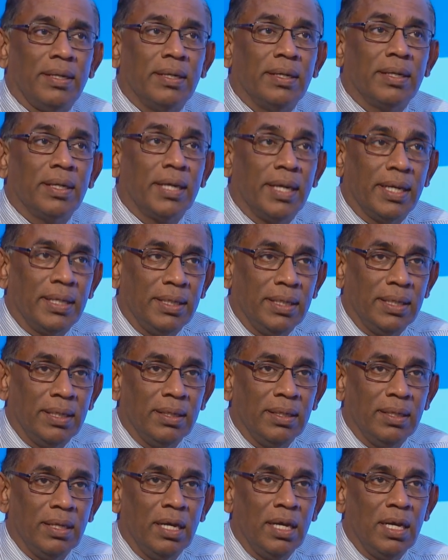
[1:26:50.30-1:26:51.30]
getting
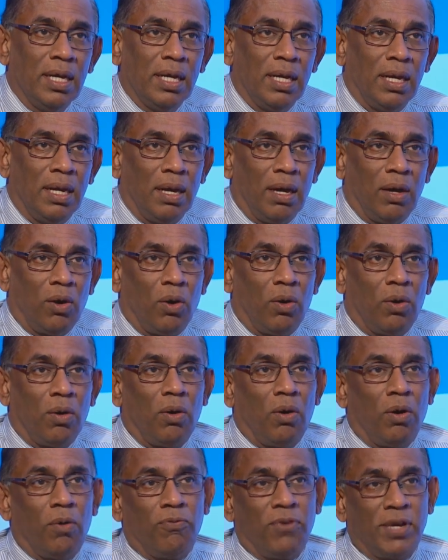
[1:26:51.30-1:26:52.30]
or
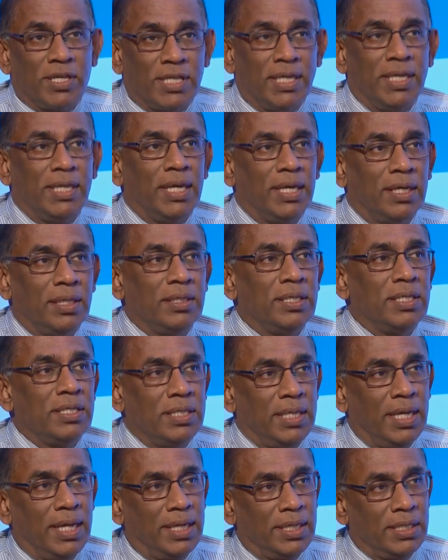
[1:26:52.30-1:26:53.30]
facilitating this
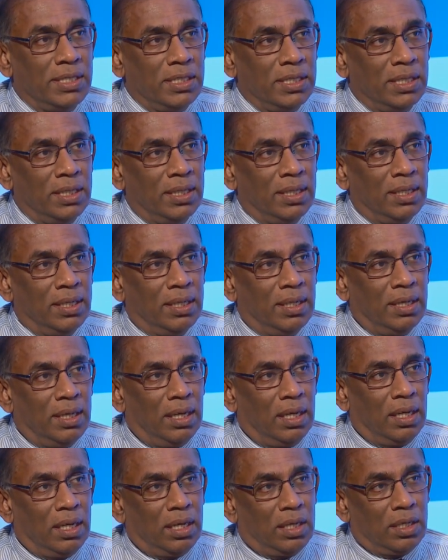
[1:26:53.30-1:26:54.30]
change
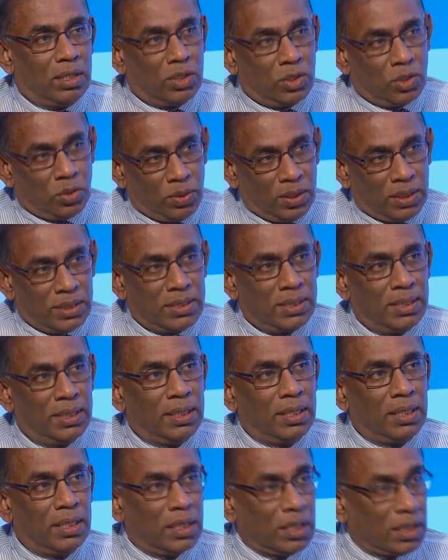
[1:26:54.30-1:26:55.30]
towards
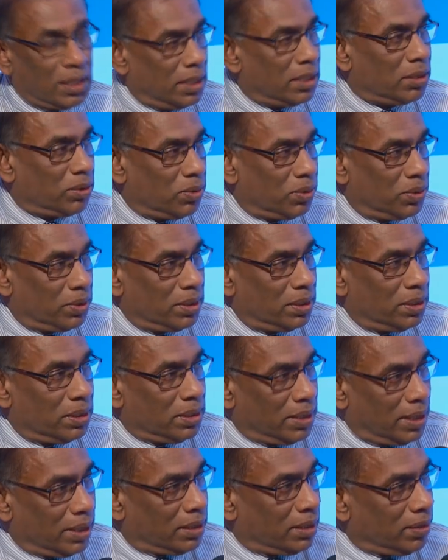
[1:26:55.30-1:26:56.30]
the green growth.
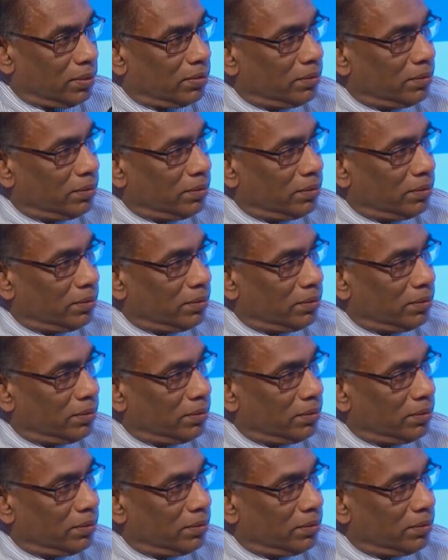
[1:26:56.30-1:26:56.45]
Thank you.